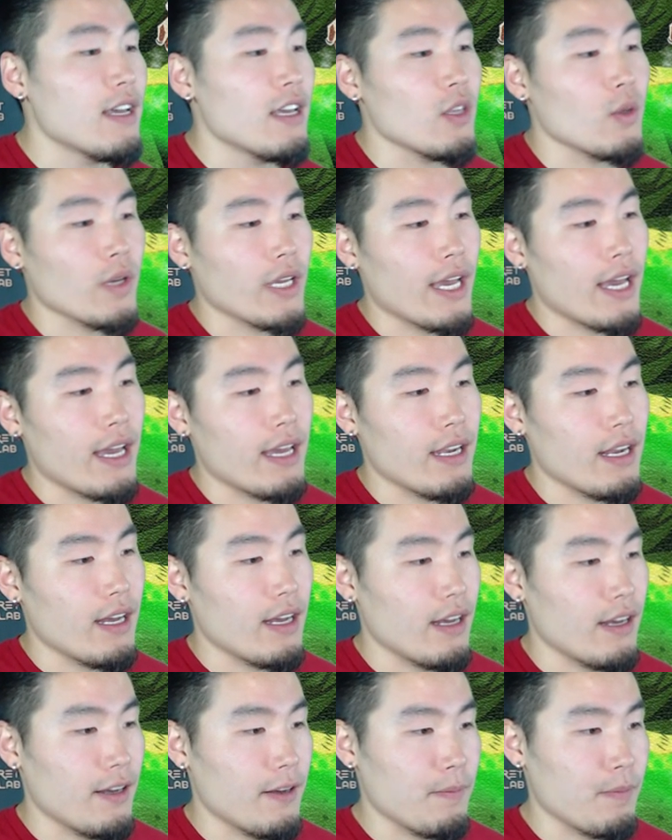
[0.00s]
You get
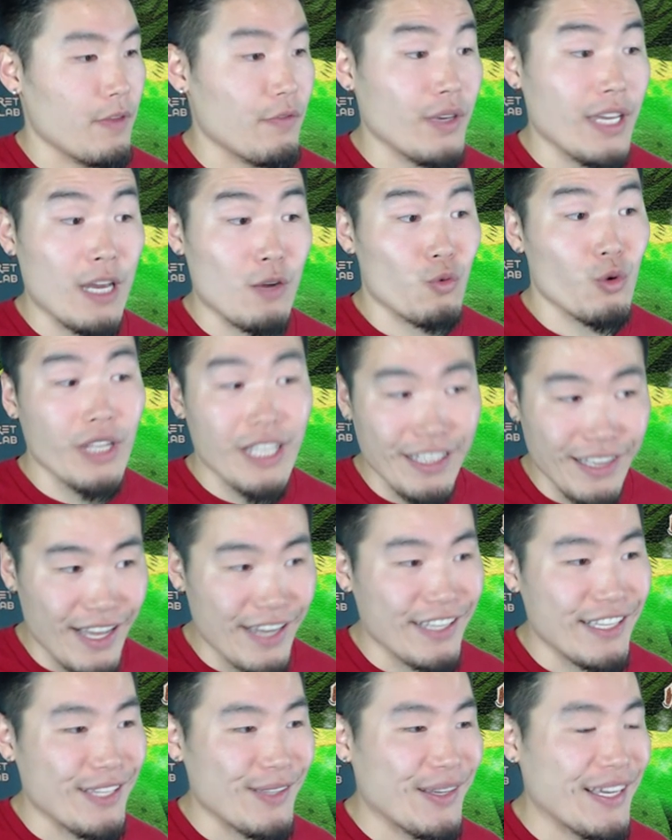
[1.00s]
um, if you get really
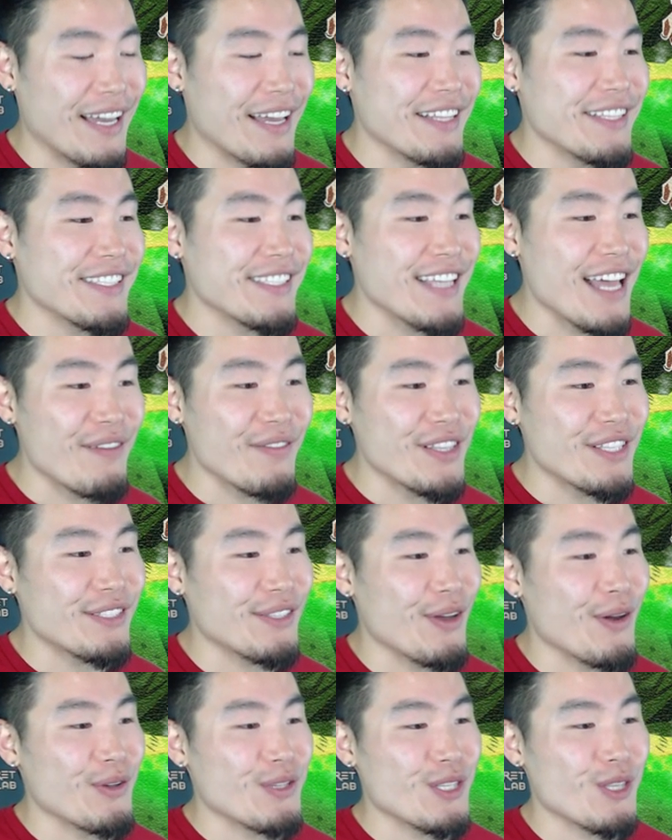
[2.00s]
lucky, you get seven
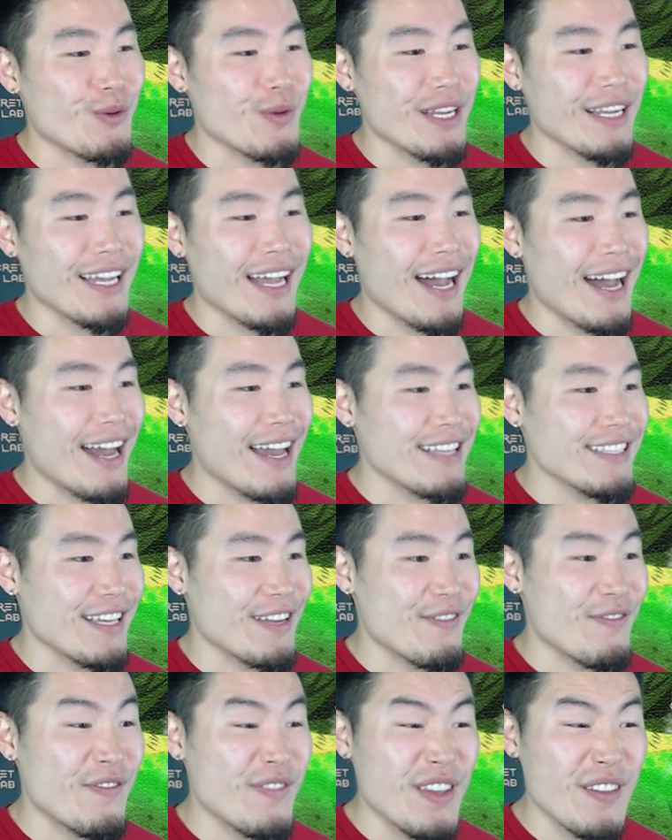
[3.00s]
stones, three kais, and
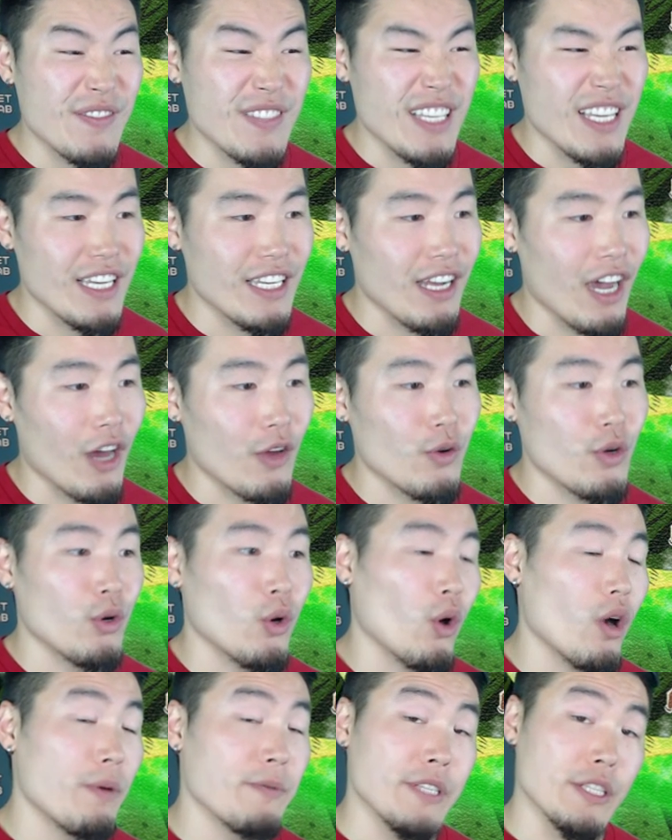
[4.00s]
1,500
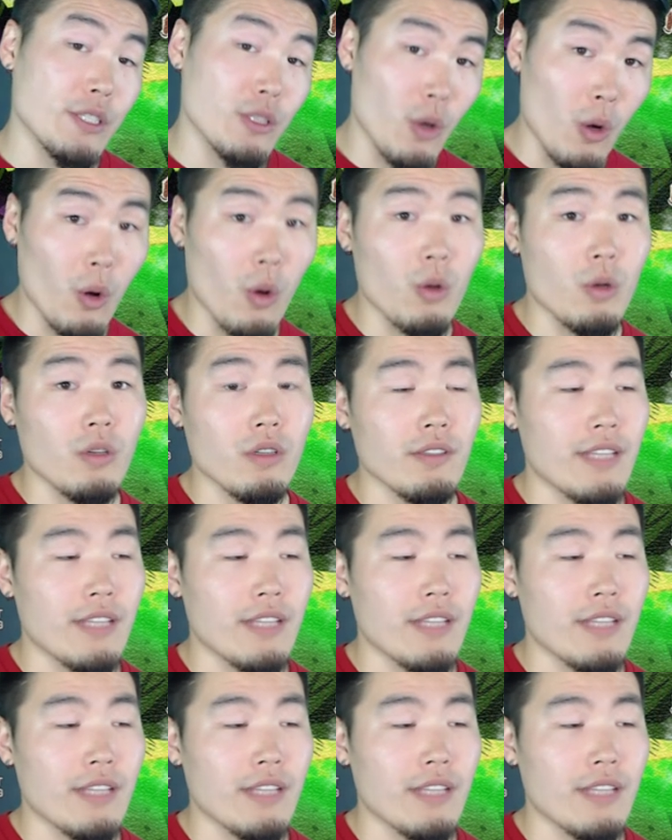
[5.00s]
orbs in total.